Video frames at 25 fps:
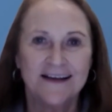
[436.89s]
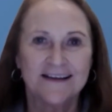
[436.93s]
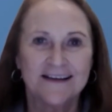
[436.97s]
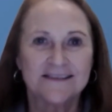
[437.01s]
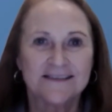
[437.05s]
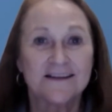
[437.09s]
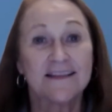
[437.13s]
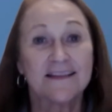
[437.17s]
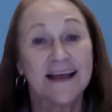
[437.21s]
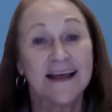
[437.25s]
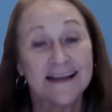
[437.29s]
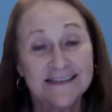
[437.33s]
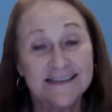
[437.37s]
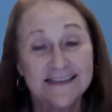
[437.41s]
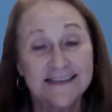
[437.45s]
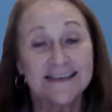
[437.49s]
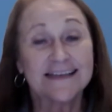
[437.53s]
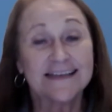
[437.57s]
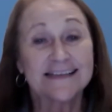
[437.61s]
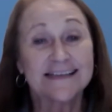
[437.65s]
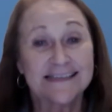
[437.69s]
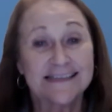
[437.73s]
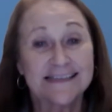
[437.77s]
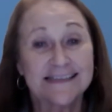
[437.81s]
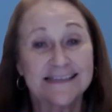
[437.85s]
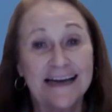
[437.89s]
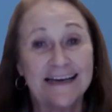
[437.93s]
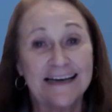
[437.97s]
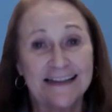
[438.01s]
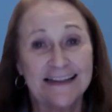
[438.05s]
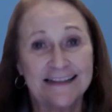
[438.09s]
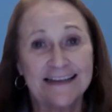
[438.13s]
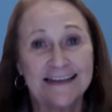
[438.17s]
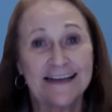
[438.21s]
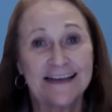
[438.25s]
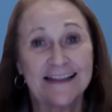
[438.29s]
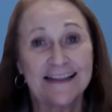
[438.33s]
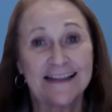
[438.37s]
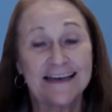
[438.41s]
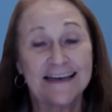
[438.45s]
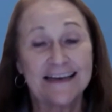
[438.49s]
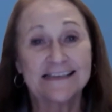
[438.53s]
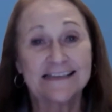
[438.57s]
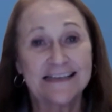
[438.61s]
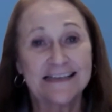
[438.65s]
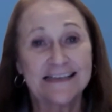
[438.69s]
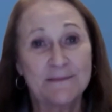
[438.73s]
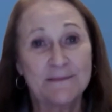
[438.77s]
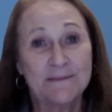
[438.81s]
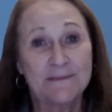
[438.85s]
So that's an exciting thing that
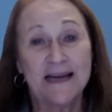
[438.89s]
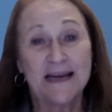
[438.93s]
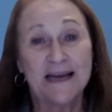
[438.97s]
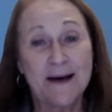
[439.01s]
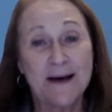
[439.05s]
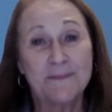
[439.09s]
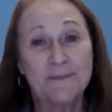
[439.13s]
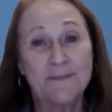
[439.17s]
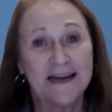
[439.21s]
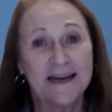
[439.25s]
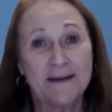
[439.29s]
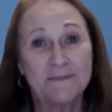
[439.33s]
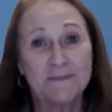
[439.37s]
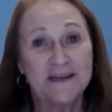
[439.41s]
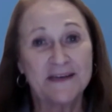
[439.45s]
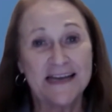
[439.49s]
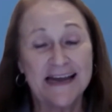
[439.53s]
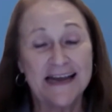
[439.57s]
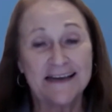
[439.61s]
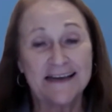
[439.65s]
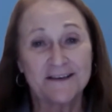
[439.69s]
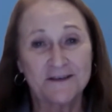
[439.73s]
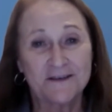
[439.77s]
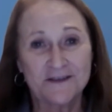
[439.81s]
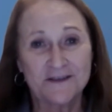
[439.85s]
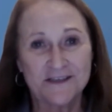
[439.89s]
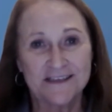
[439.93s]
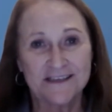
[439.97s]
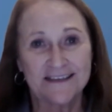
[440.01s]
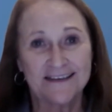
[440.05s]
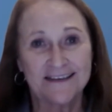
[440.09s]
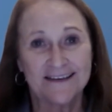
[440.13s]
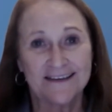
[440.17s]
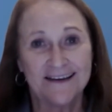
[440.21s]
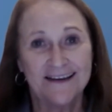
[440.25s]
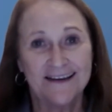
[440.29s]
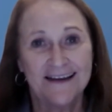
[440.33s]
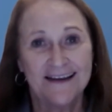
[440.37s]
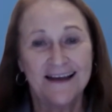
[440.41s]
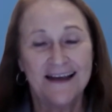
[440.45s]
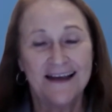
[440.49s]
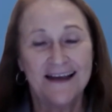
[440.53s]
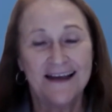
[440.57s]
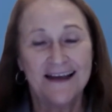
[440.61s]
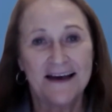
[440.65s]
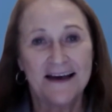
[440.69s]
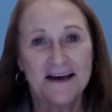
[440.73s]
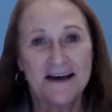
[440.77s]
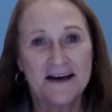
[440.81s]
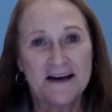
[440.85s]
is coming up at MD Anderson
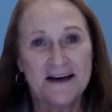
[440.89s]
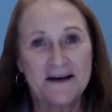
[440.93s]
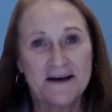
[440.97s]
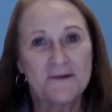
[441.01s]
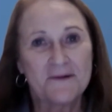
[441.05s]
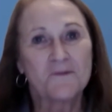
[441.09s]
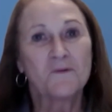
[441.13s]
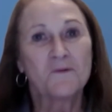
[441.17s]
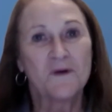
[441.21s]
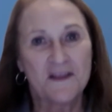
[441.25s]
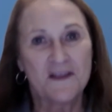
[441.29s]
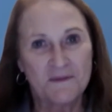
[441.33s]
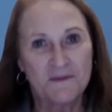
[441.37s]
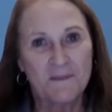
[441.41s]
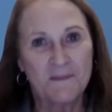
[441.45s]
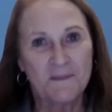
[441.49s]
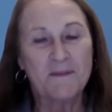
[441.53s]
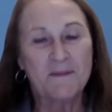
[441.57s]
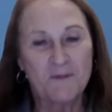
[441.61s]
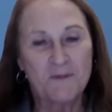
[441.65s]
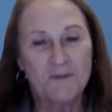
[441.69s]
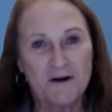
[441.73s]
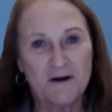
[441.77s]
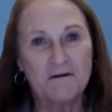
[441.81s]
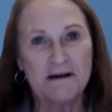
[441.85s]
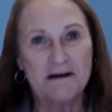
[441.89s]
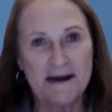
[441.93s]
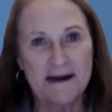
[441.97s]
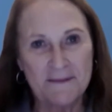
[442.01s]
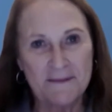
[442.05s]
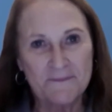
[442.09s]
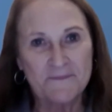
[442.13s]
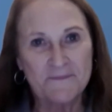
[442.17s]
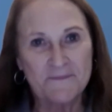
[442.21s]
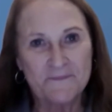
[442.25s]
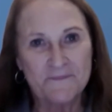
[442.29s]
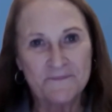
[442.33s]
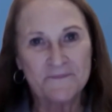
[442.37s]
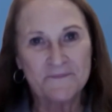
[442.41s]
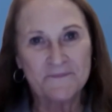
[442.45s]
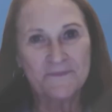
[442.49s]
with my program.